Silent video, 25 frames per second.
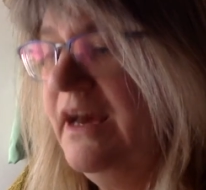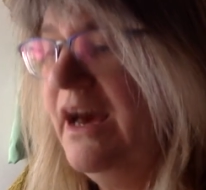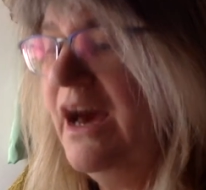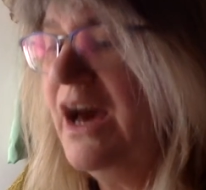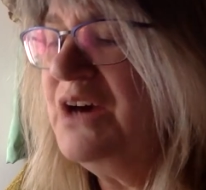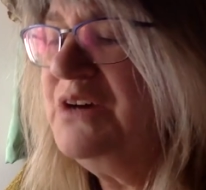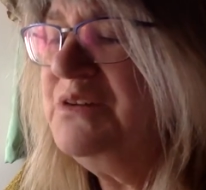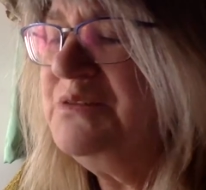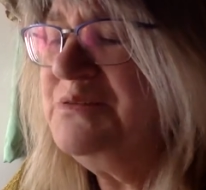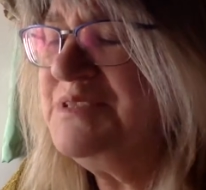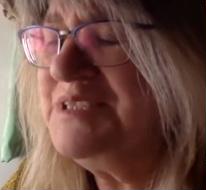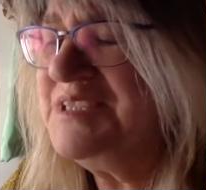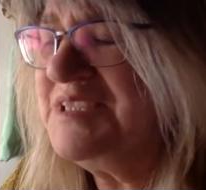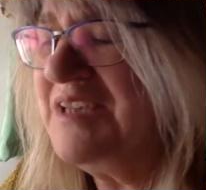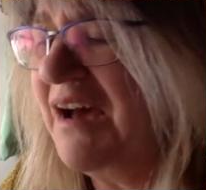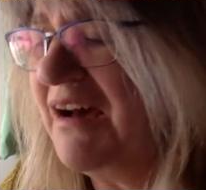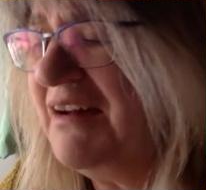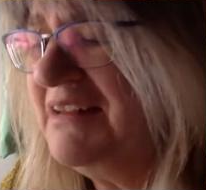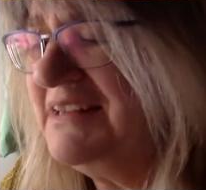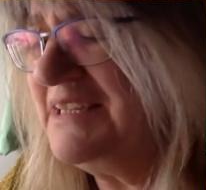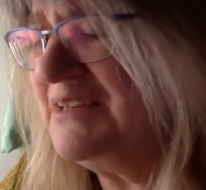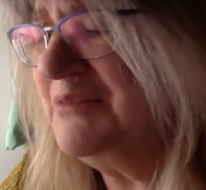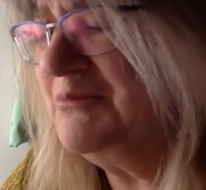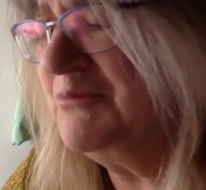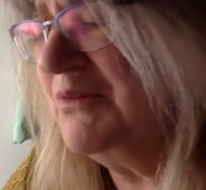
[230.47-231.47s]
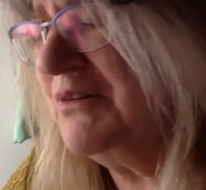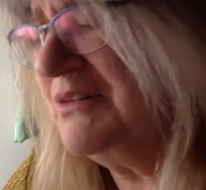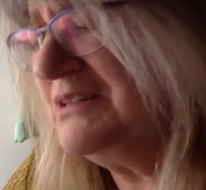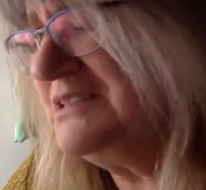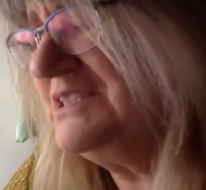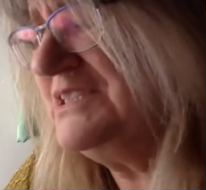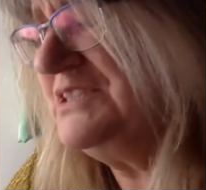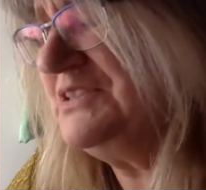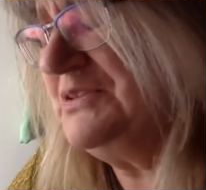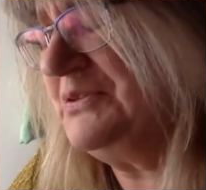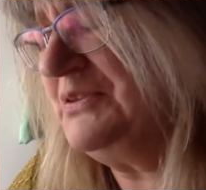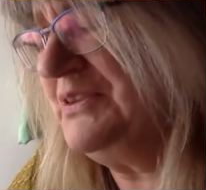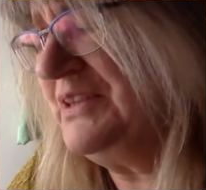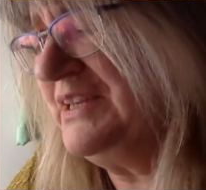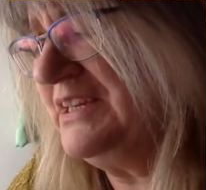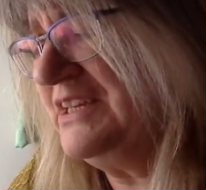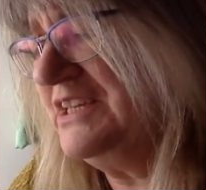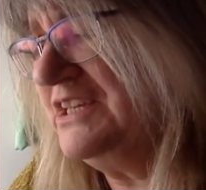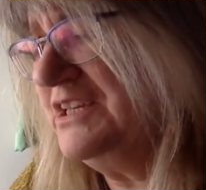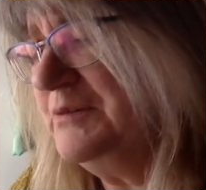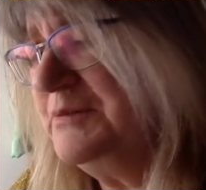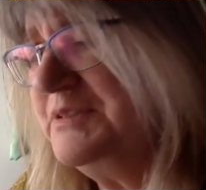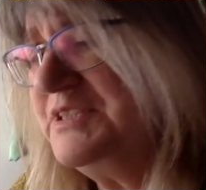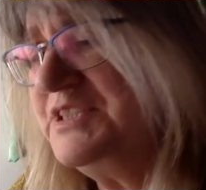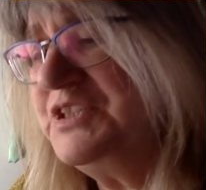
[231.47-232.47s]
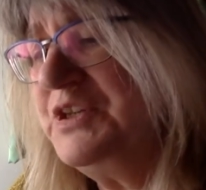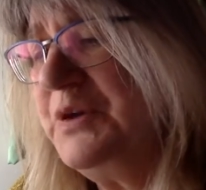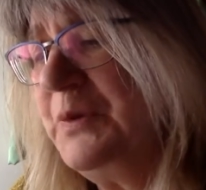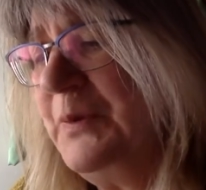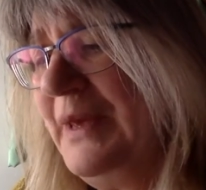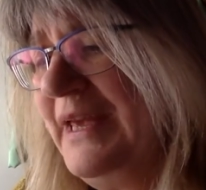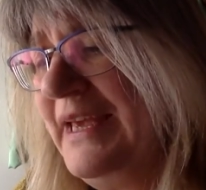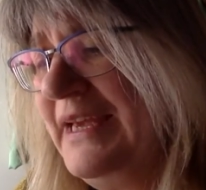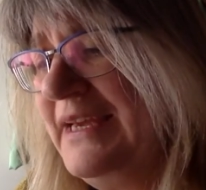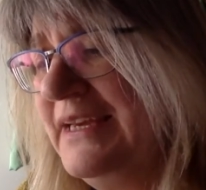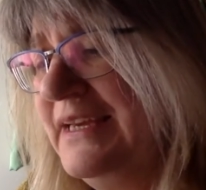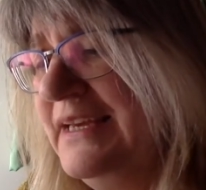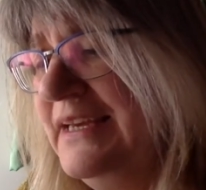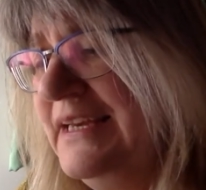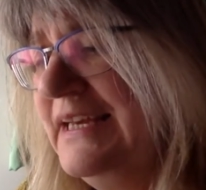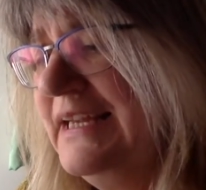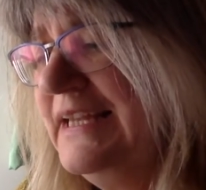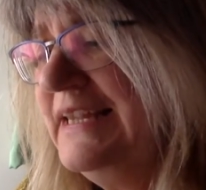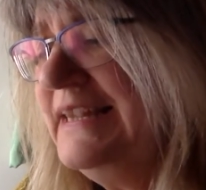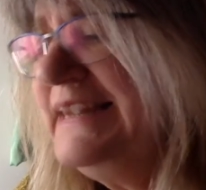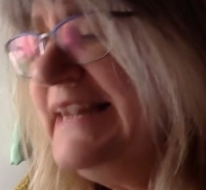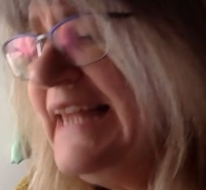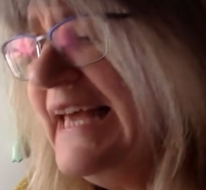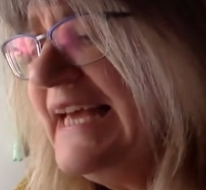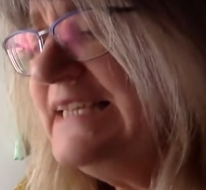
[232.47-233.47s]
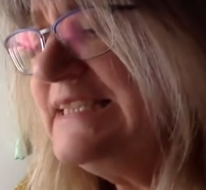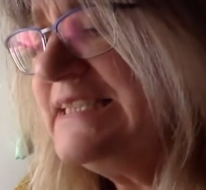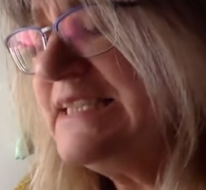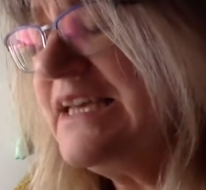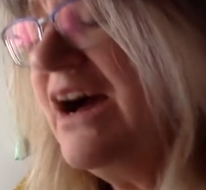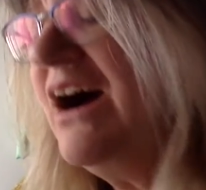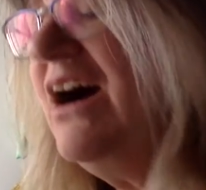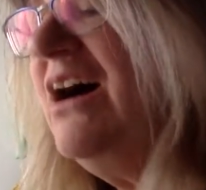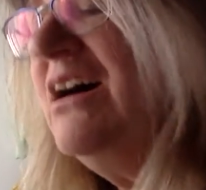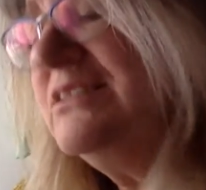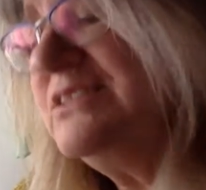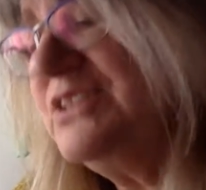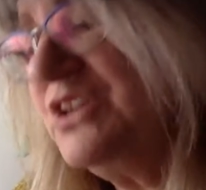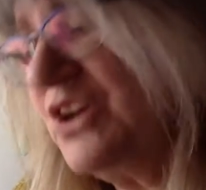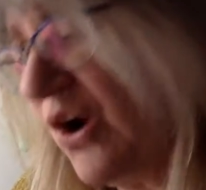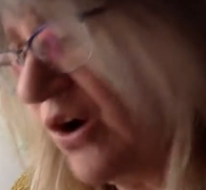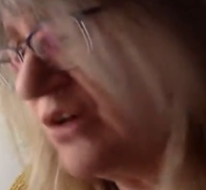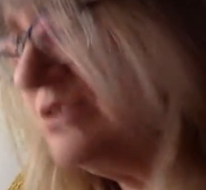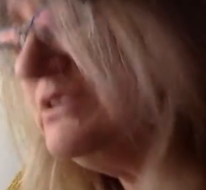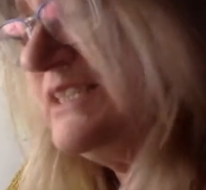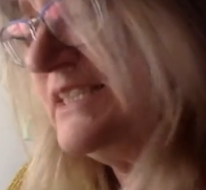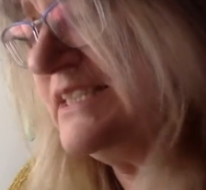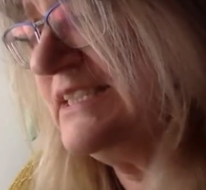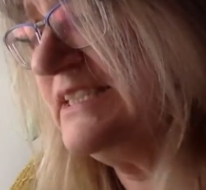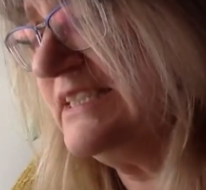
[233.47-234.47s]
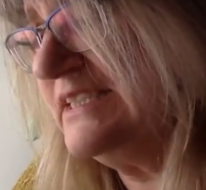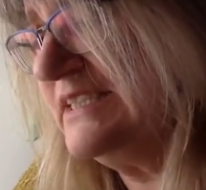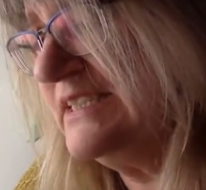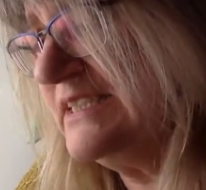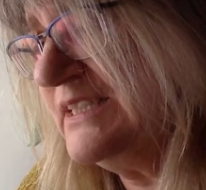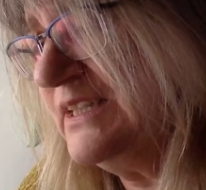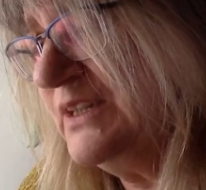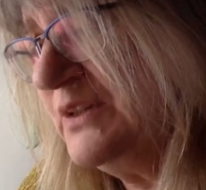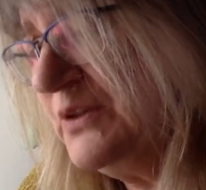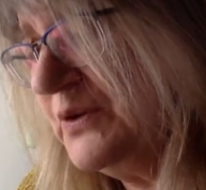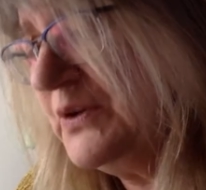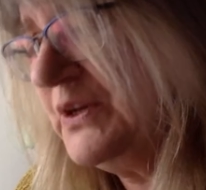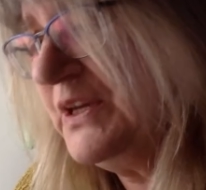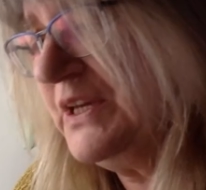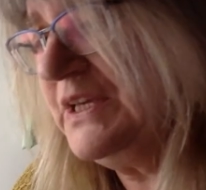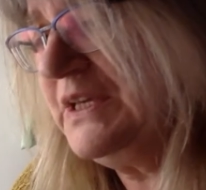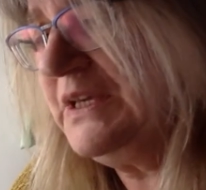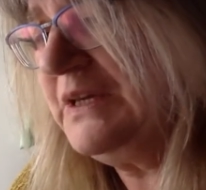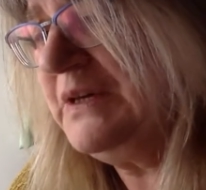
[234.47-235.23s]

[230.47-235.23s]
"Oh, darling, what do you think you are doing? Let Aunt Constance look at